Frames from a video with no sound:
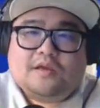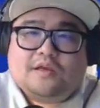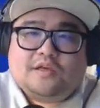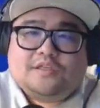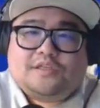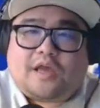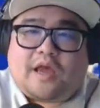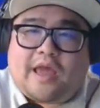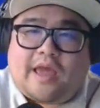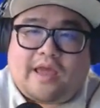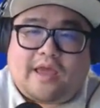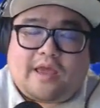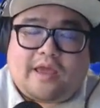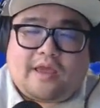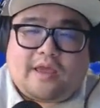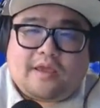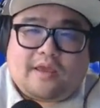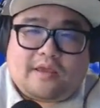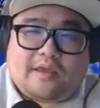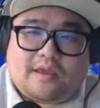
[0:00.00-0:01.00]
it's been very good to
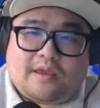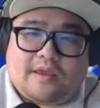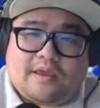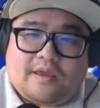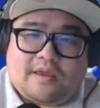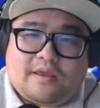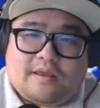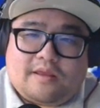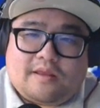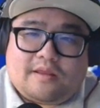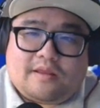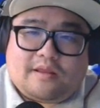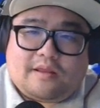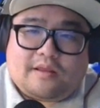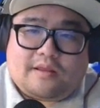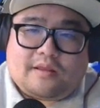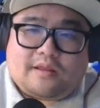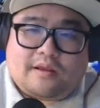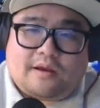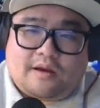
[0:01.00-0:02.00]
me, so keep
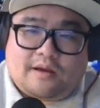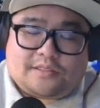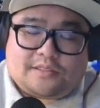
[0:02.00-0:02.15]
going with it.